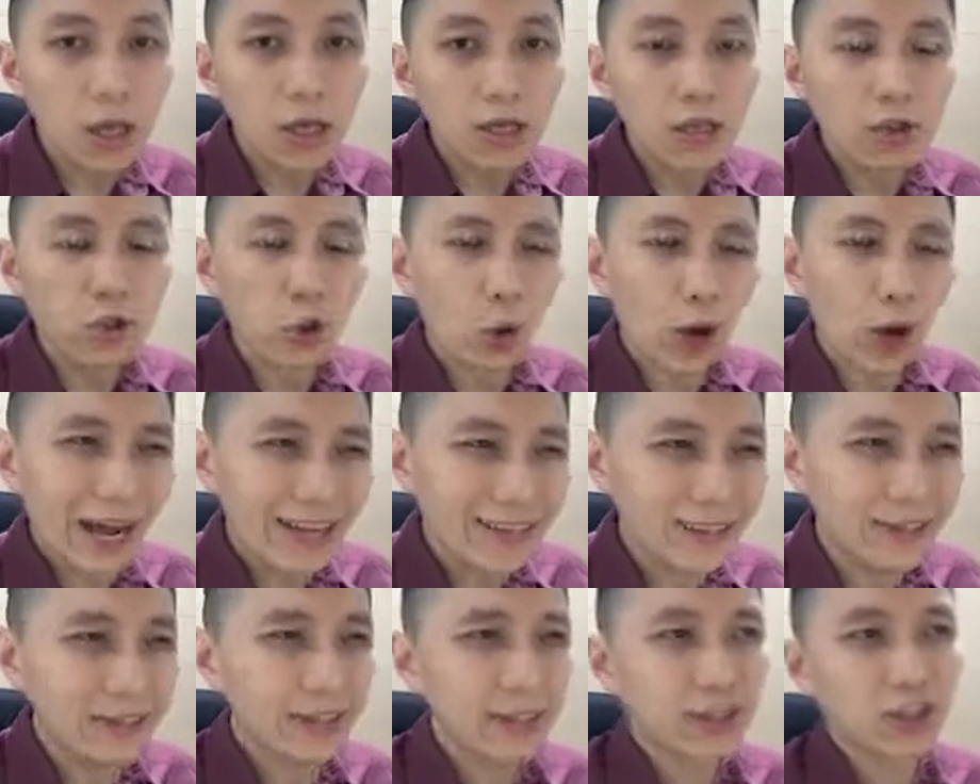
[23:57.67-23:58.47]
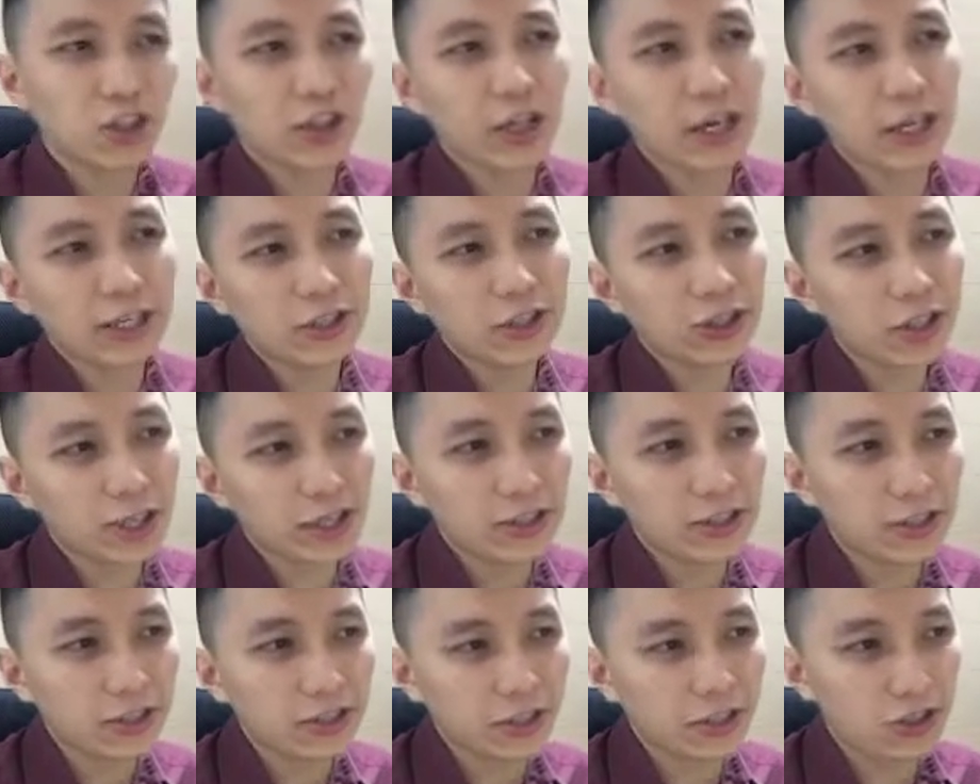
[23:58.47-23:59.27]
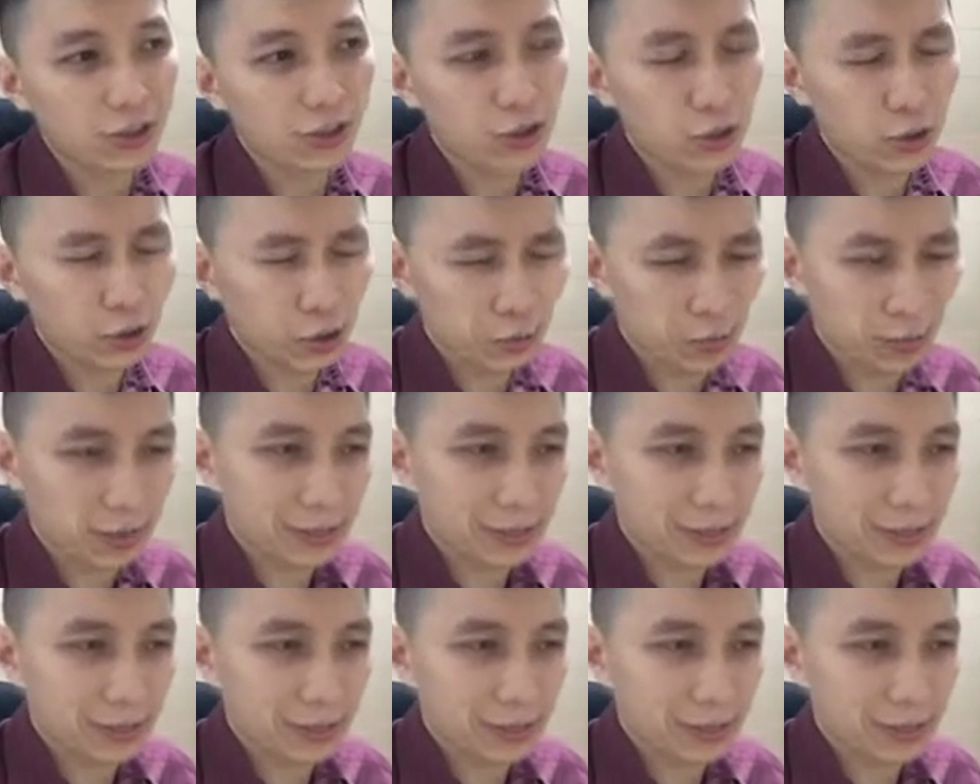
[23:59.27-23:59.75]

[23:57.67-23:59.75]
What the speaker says: So other than changing the tube